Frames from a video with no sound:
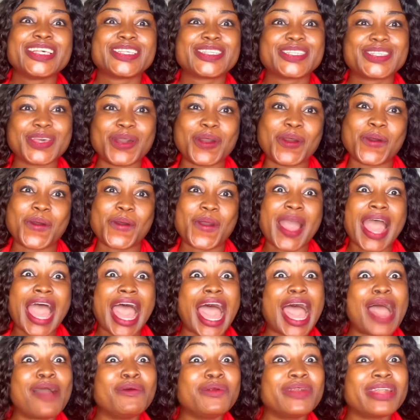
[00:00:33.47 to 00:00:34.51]
So
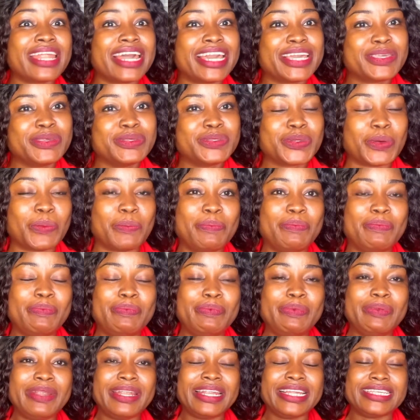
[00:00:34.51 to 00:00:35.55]
I would like you to
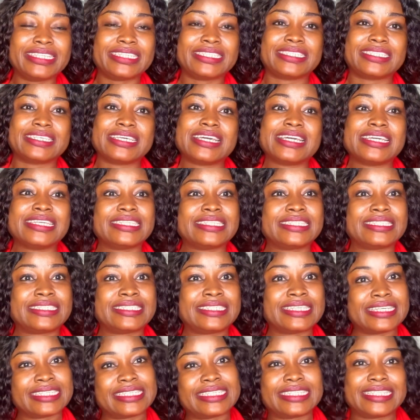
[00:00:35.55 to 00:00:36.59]
please
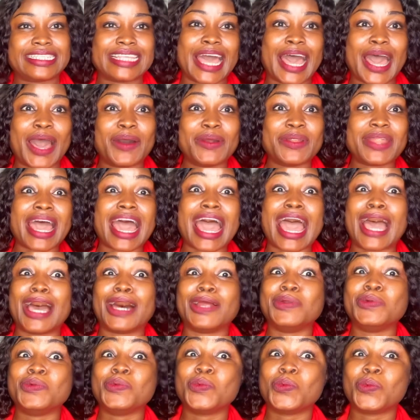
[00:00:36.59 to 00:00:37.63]
sit down
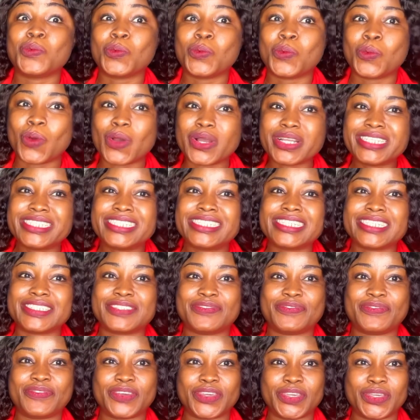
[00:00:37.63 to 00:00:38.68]
and watch
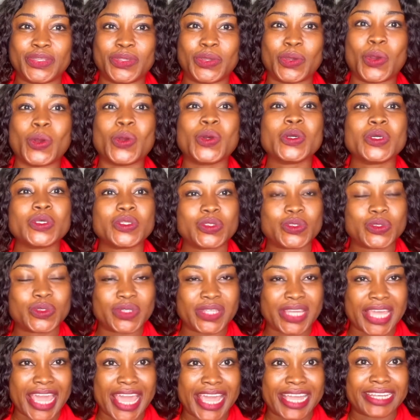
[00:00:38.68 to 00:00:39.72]
this video
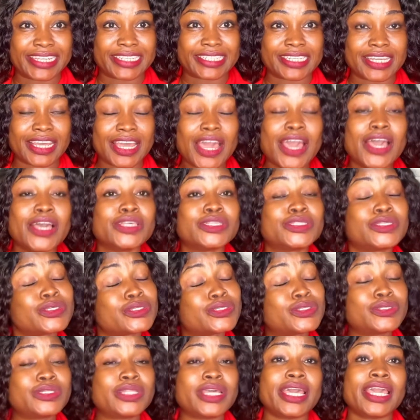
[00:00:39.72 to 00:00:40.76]
to the end.
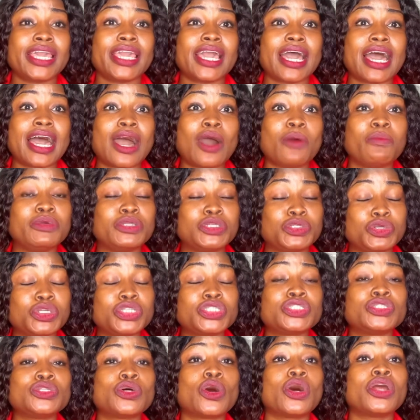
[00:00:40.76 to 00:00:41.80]
So today I'll be
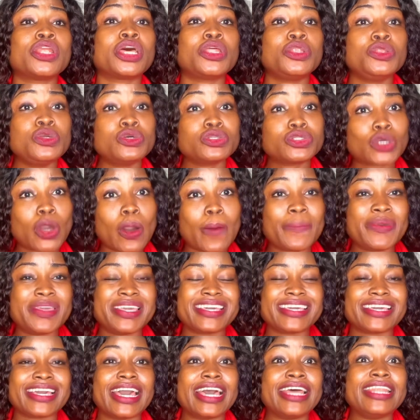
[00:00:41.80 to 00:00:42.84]
treating on a new
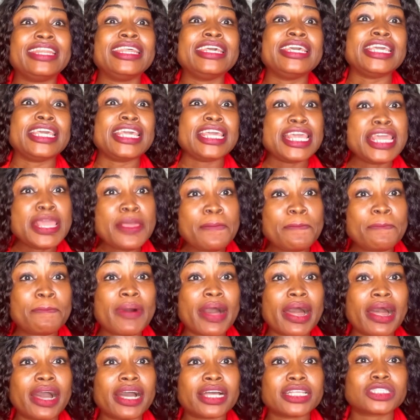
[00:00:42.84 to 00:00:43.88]
topic, the
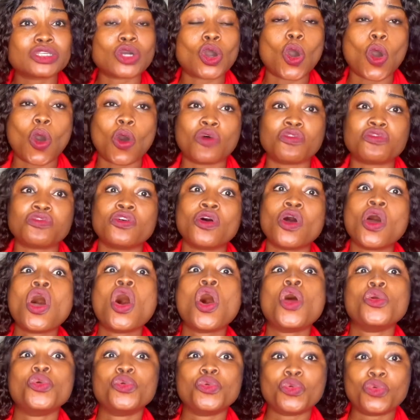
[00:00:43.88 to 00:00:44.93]
impact of
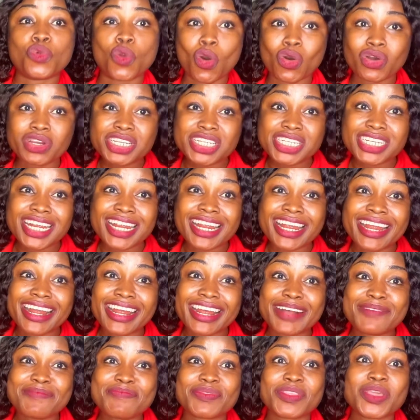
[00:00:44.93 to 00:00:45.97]

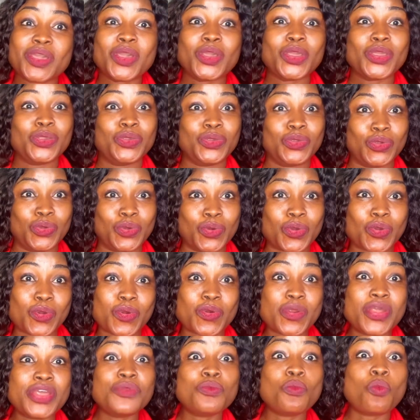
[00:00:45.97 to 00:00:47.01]

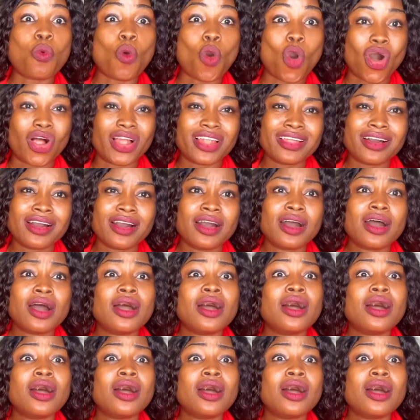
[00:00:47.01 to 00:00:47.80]
Russia-Ukraine war